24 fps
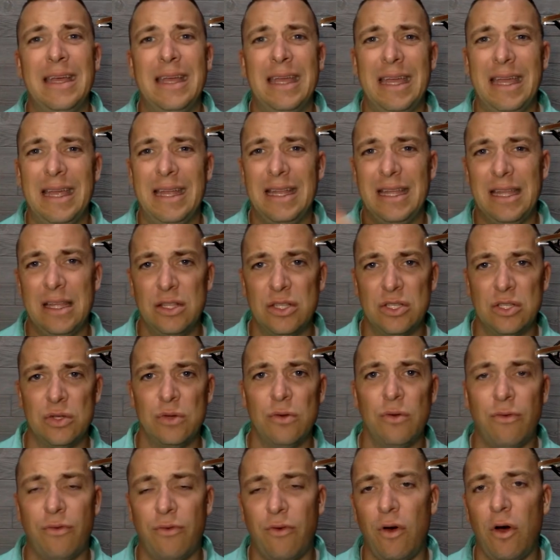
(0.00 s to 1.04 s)
and
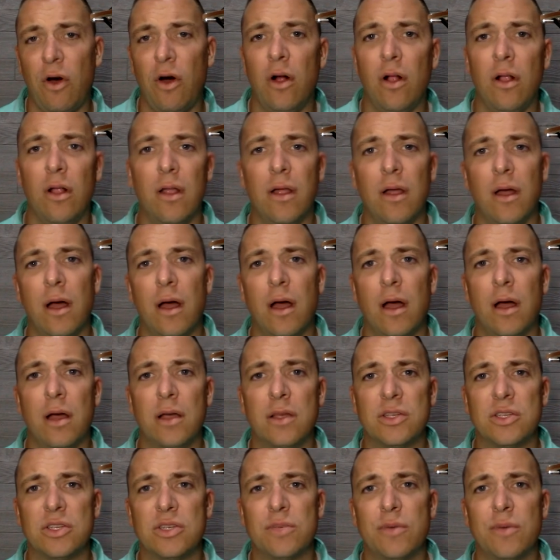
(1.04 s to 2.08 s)
into fall, uh,
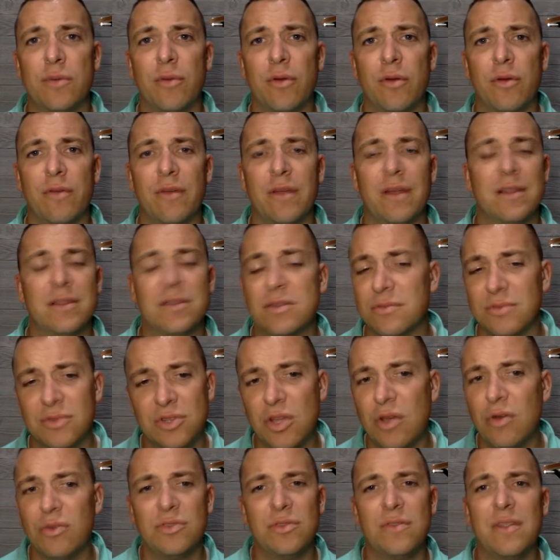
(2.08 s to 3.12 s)
super motivated. So
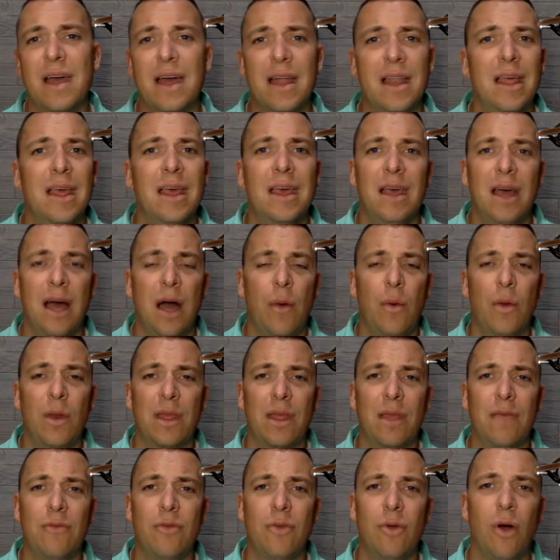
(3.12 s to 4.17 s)
go do that. I want to
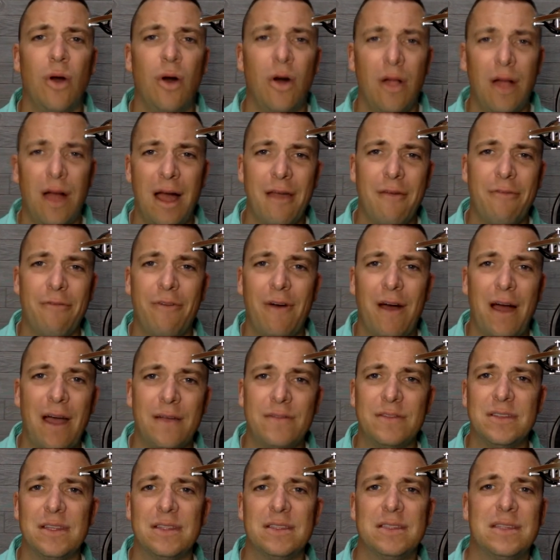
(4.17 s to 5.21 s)
give you all high
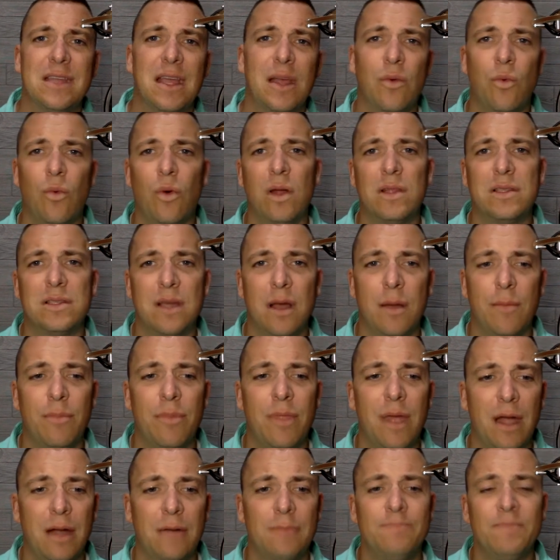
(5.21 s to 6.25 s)
fives and say what's up
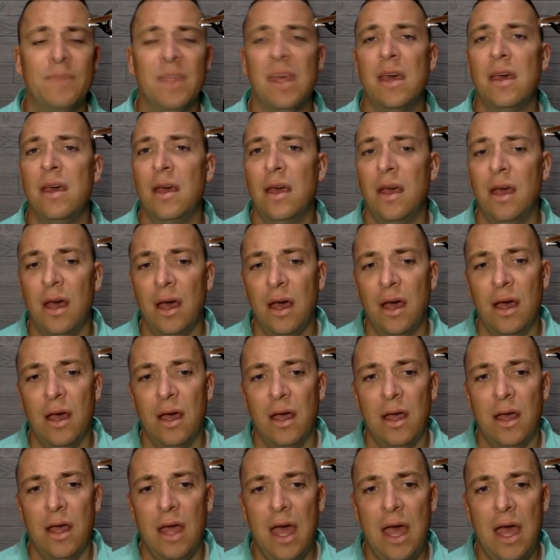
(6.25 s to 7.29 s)
there.
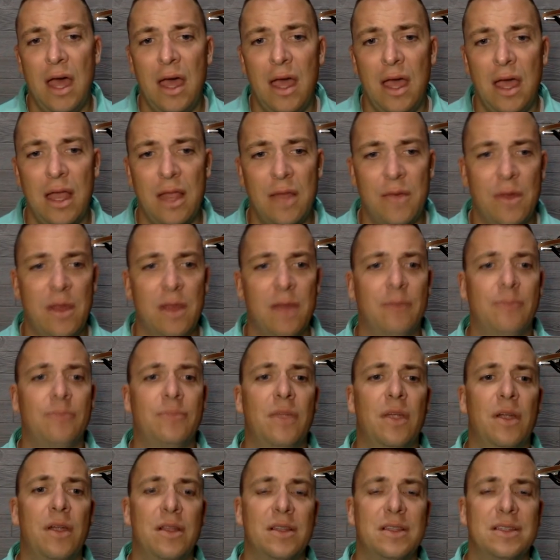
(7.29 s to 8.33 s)
Anyway,
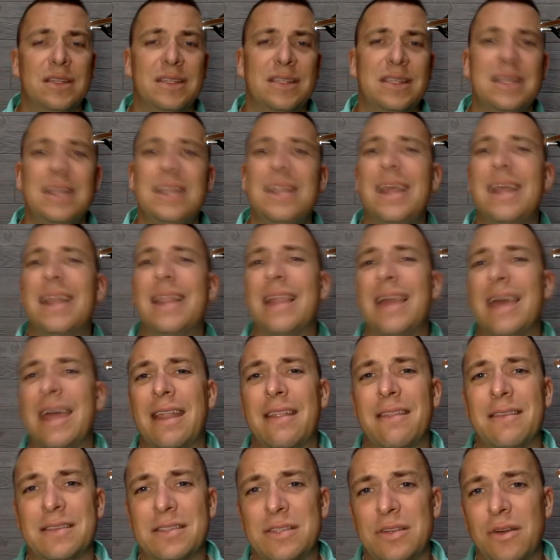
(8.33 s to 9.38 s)
there it is. It's in
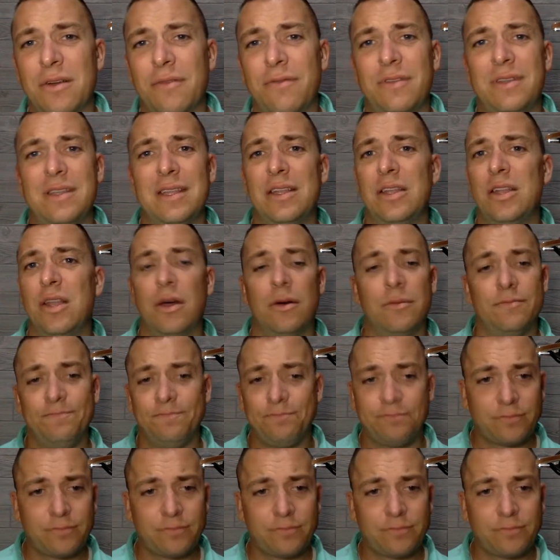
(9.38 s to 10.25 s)
Atlanta this year, if you didn't know.